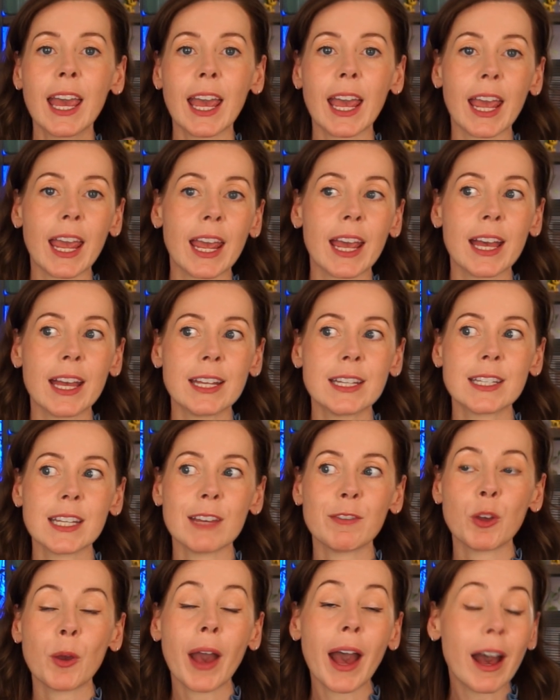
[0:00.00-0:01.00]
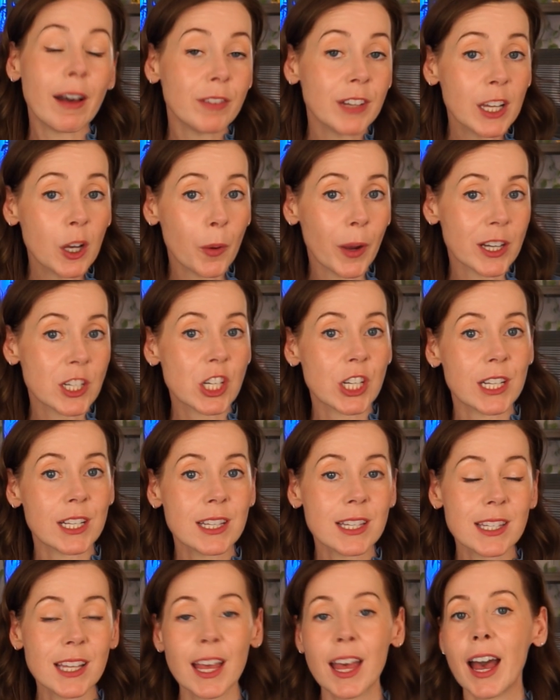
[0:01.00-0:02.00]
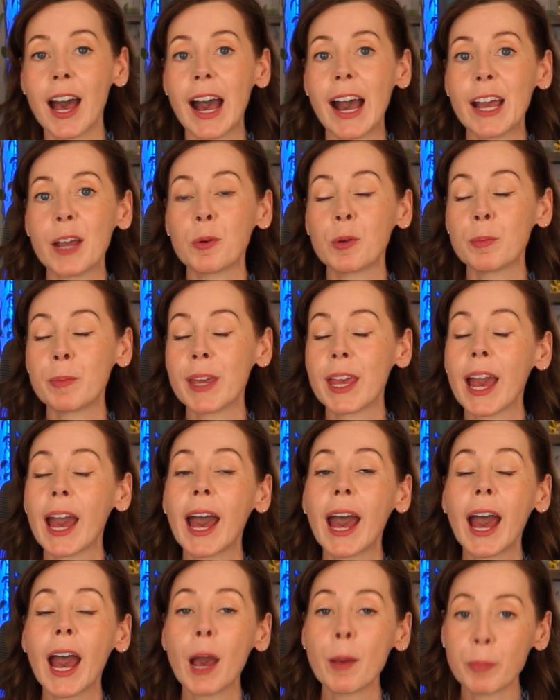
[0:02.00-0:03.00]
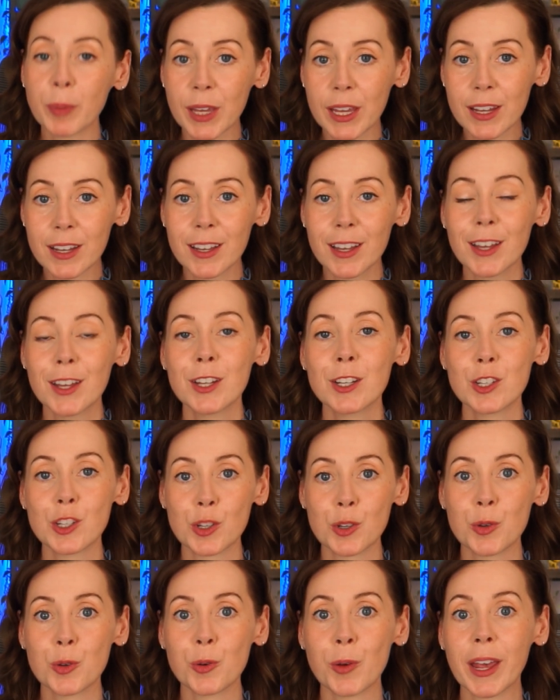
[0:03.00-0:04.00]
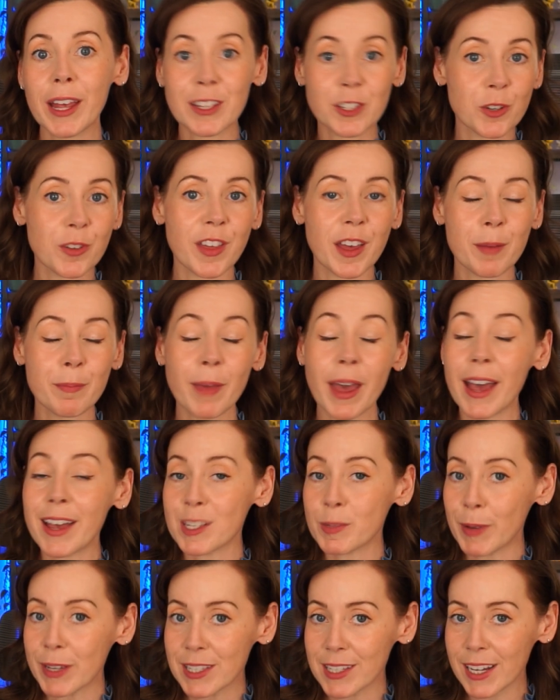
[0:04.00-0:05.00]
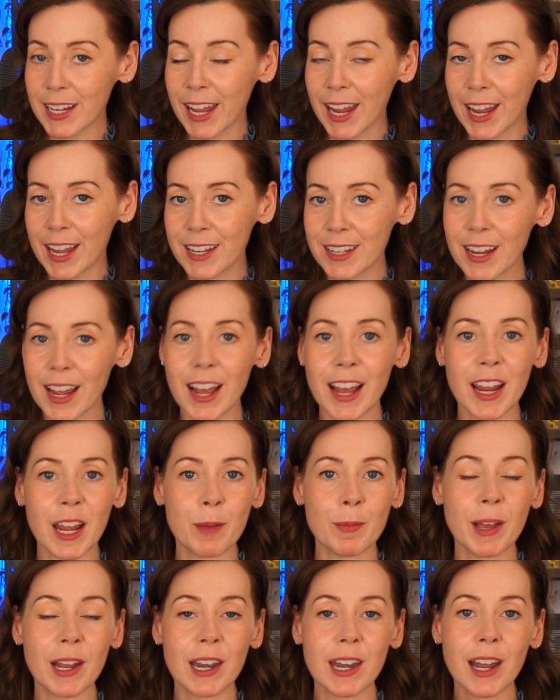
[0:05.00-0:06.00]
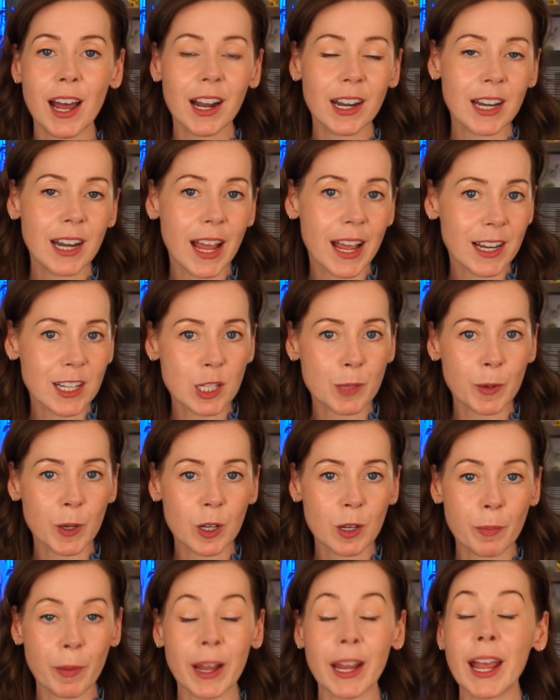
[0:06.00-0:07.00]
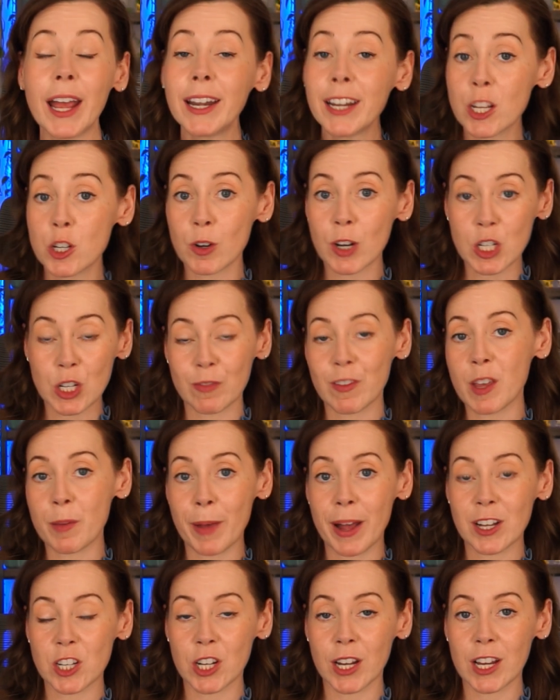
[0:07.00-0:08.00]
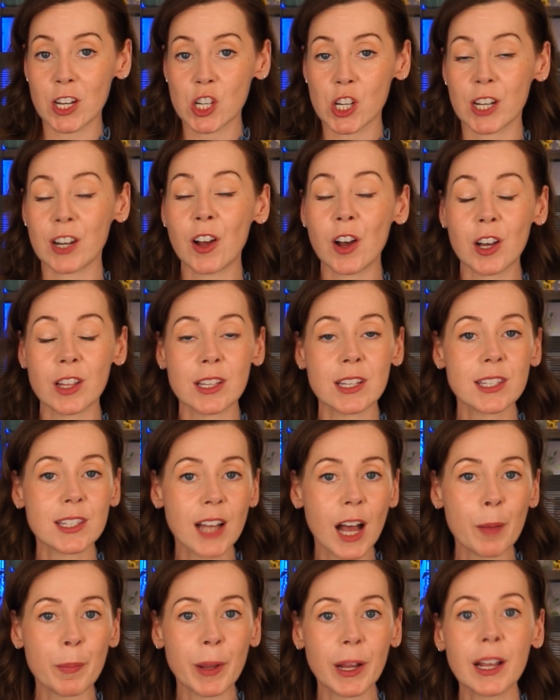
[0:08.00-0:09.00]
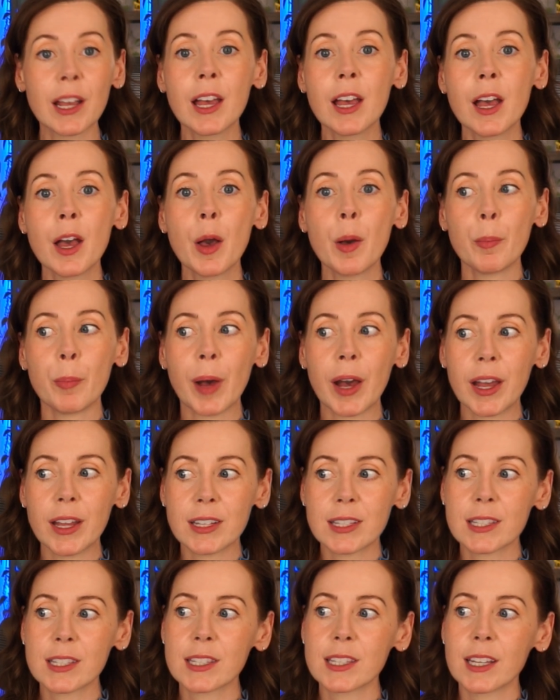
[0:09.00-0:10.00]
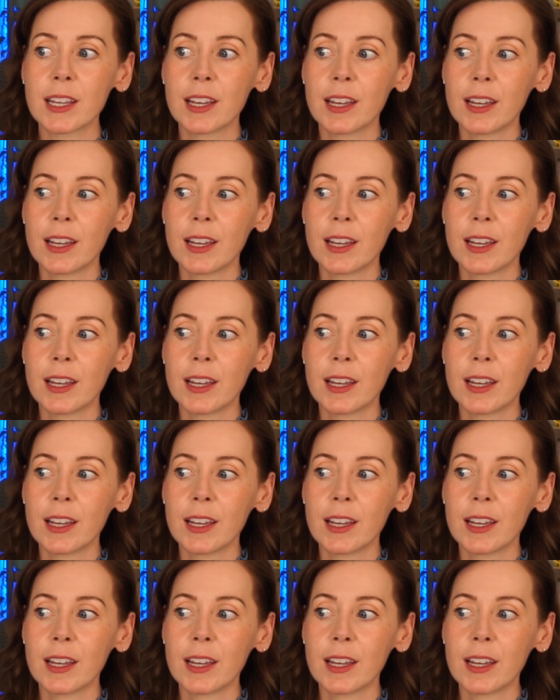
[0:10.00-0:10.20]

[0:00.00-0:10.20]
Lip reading: And if you have any questions, I would be happy to answer them as best I can. I am not an expert by any stretch of the imagination on this topic, but